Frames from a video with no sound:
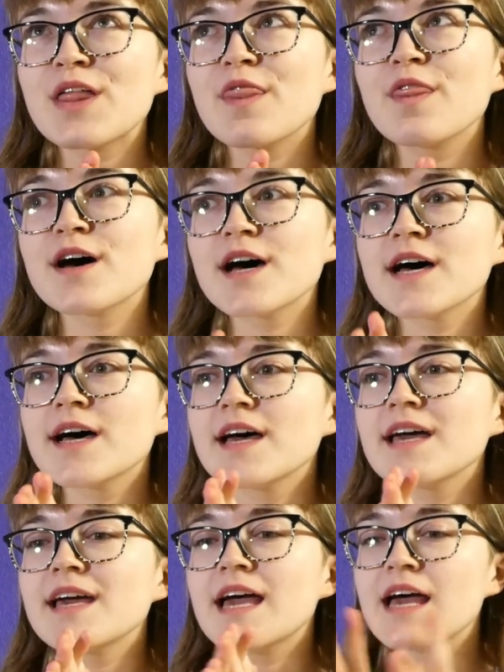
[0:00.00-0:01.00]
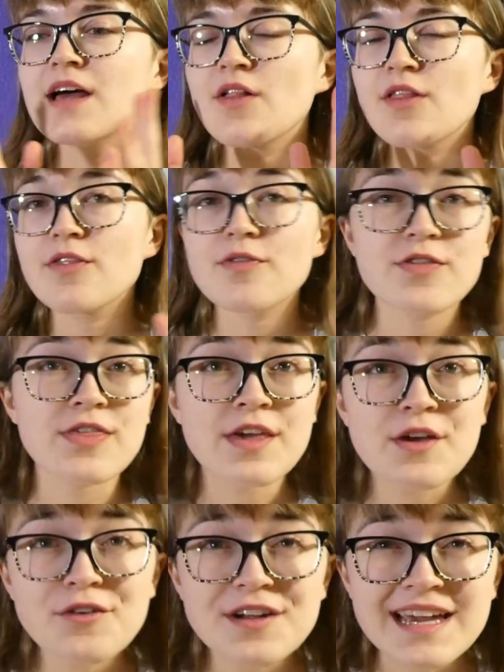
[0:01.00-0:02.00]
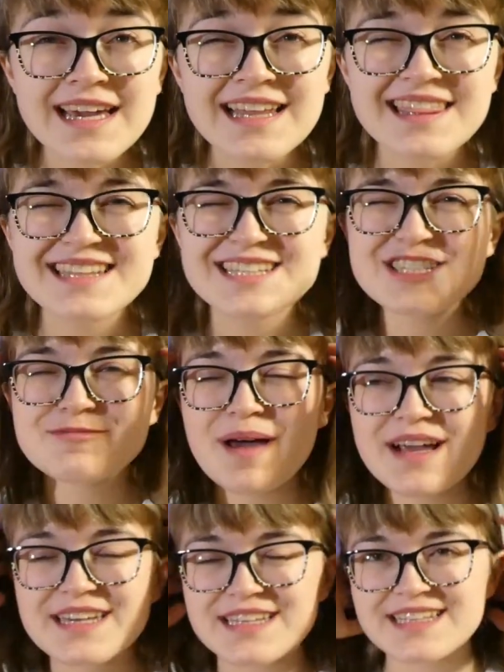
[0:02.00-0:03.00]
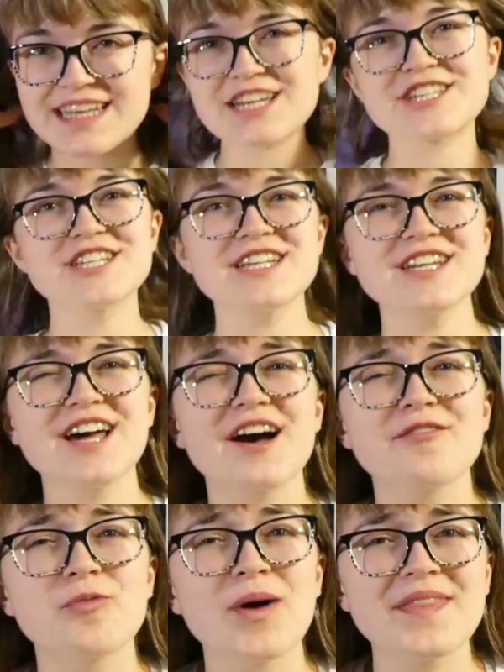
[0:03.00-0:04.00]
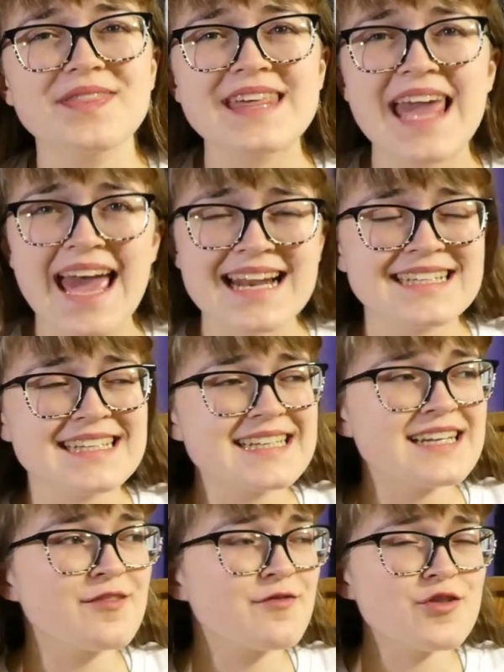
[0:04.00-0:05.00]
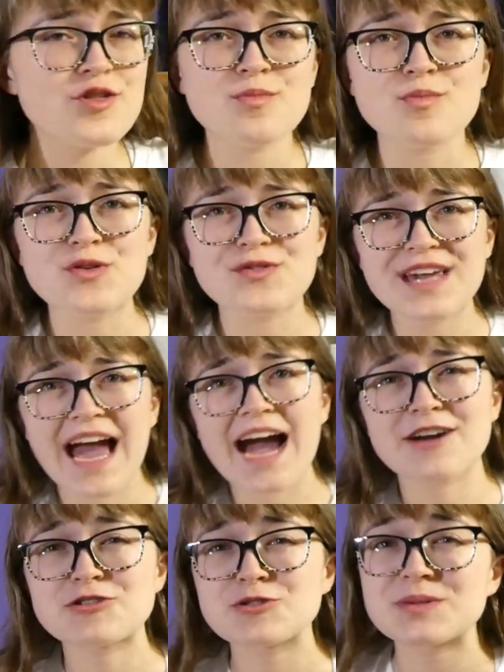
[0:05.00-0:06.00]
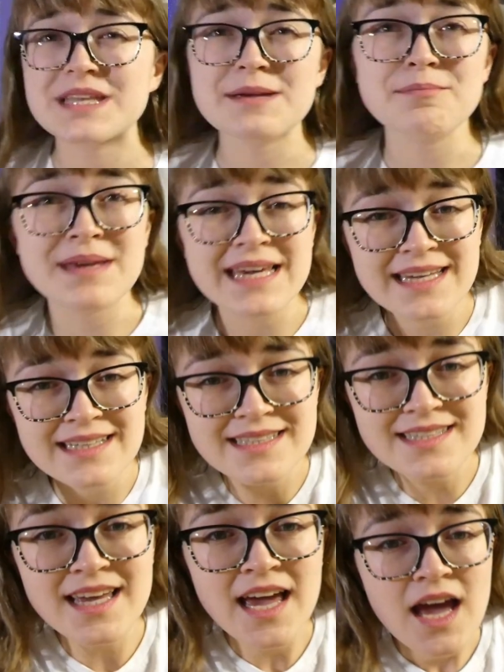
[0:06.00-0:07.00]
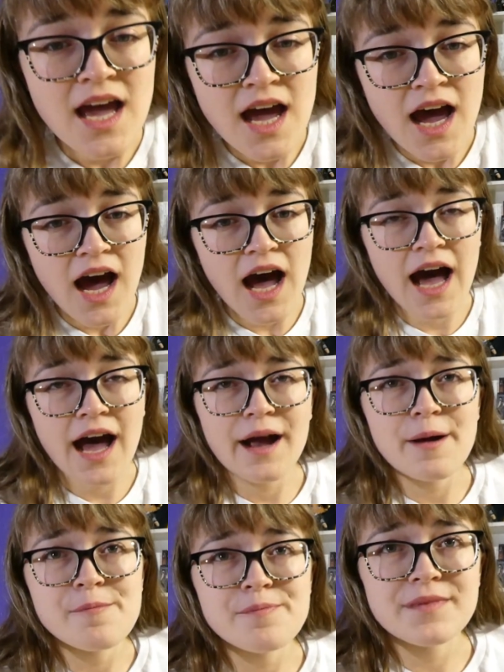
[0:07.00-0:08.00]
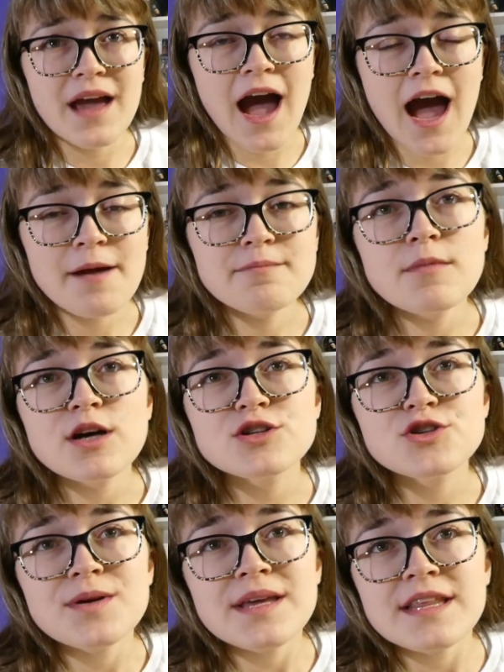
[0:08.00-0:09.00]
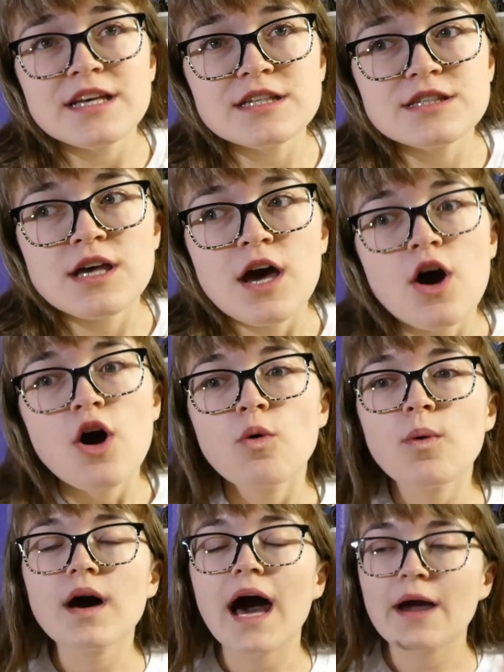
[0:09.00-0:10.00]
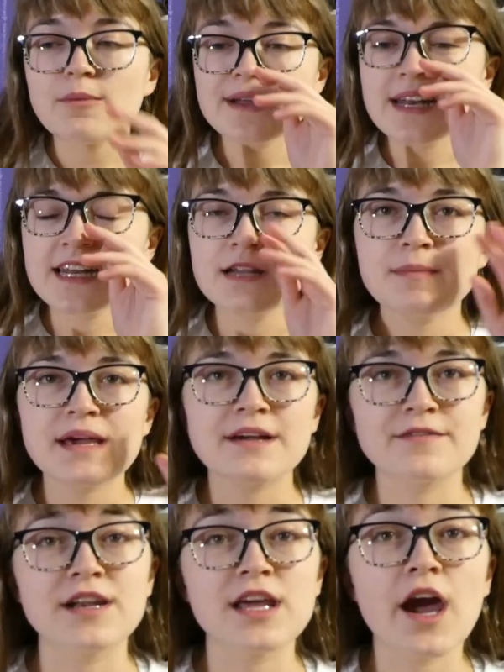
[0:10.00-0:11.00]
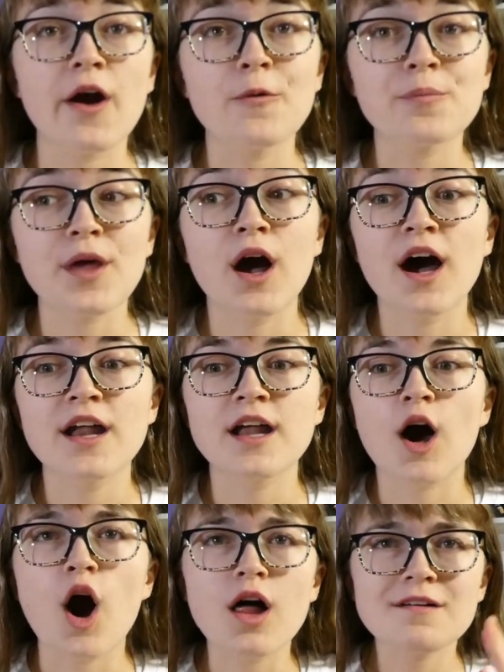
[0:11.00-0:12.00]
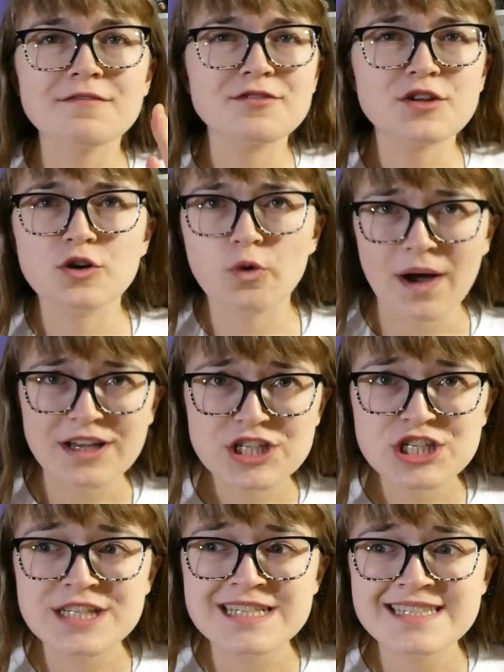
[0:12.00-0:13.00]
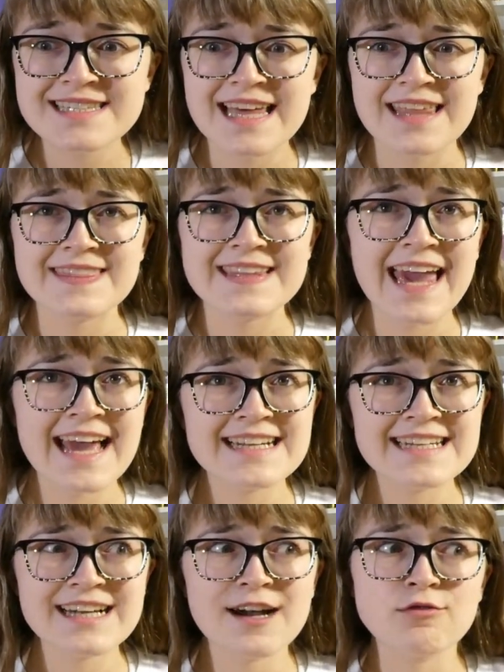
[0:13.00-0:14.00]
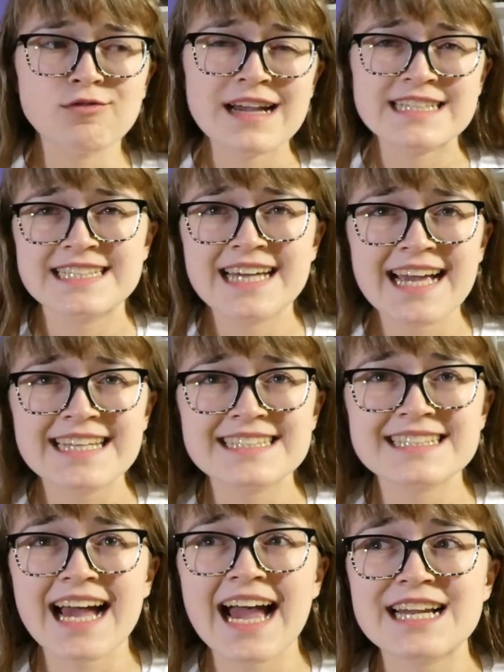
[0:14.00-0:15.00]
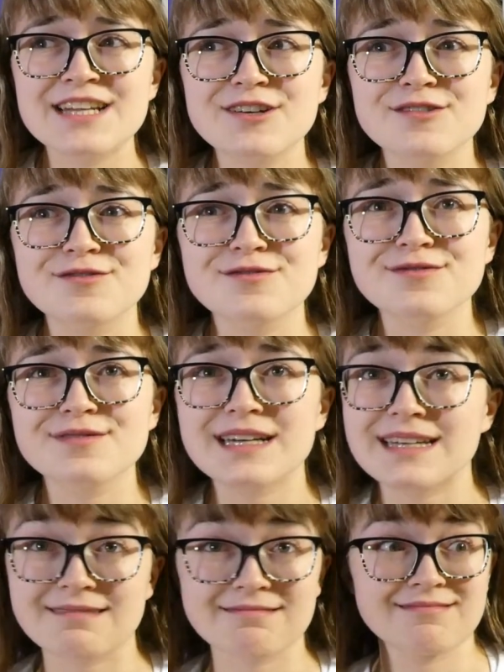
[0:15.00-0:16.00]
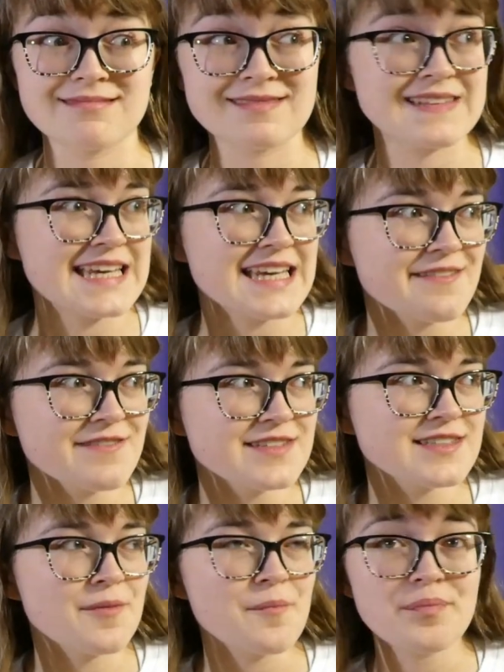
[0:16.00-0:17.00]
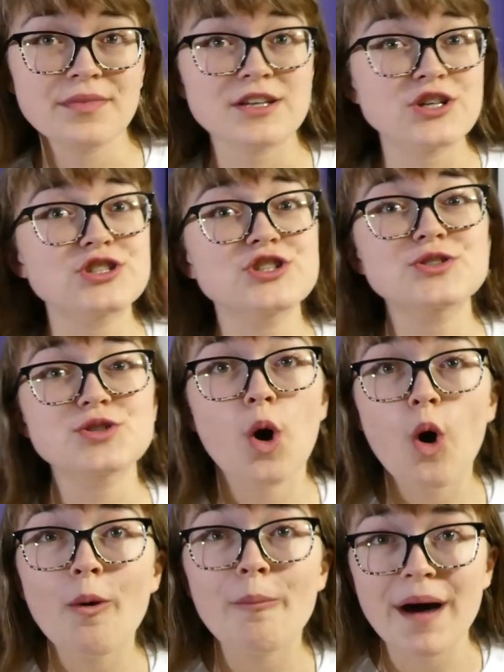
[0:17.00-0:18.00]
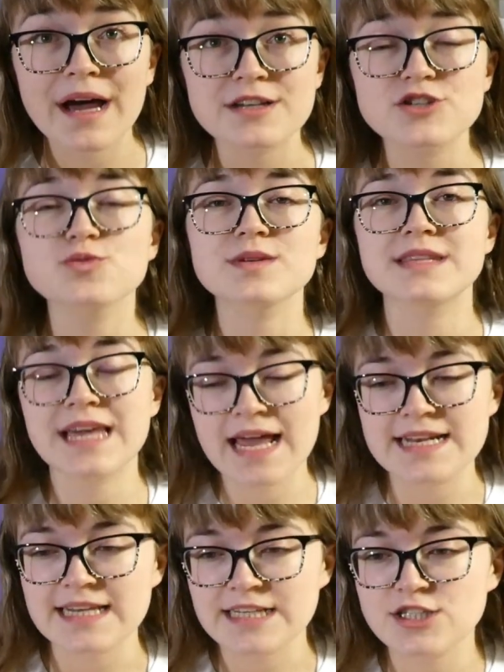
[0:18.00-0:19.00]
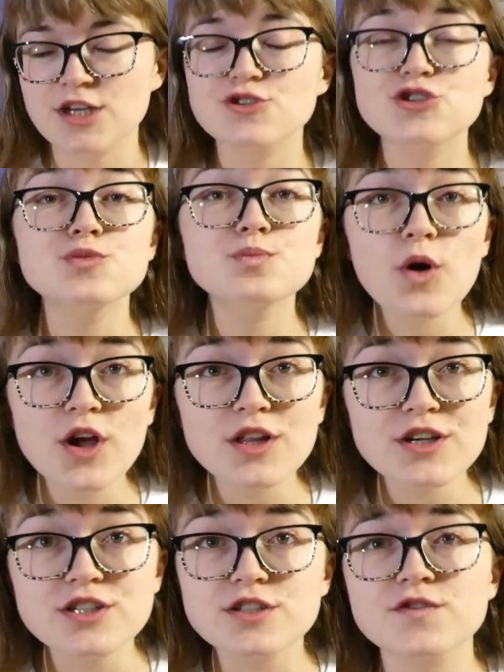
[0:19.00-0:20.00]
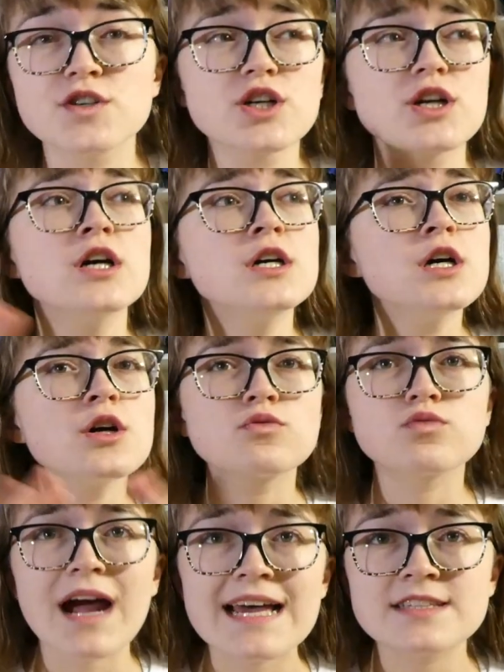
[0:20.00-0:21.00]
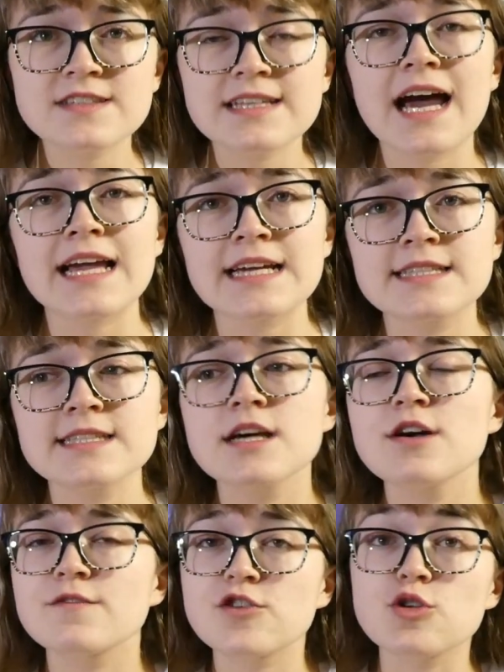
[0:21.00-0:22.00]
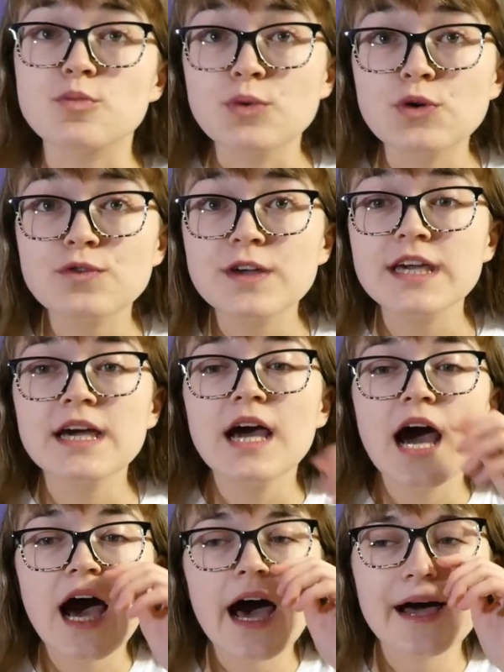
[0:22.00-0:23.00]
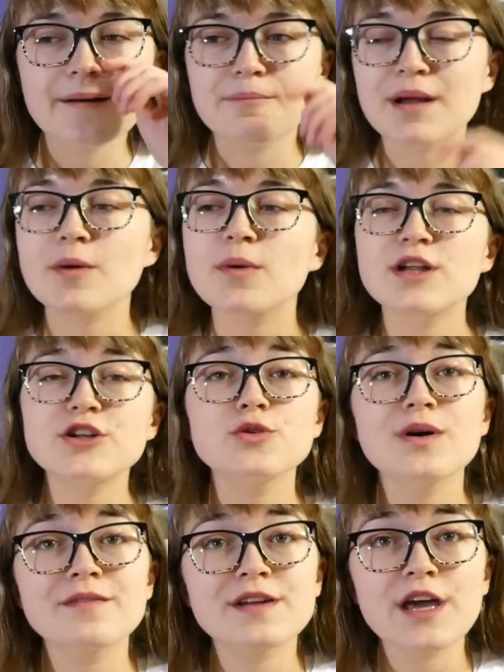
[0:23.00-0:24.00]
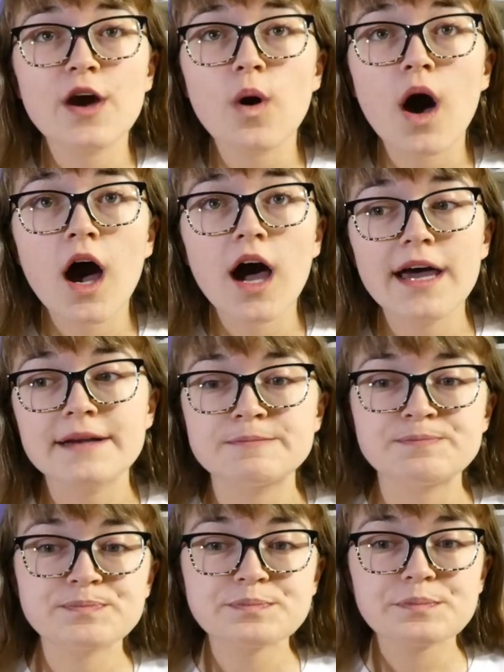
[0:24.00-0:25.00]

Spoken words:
the theory, the speculation of what the ending for the movie actually means. I'm doing this. Well, I wanted to make a video on all of the questions that the ending of Rise of the Titans kind of leaves, because there's a whole bunch with the ending. So spoilers for Rise of the Titans for the movie, but I want to do a video on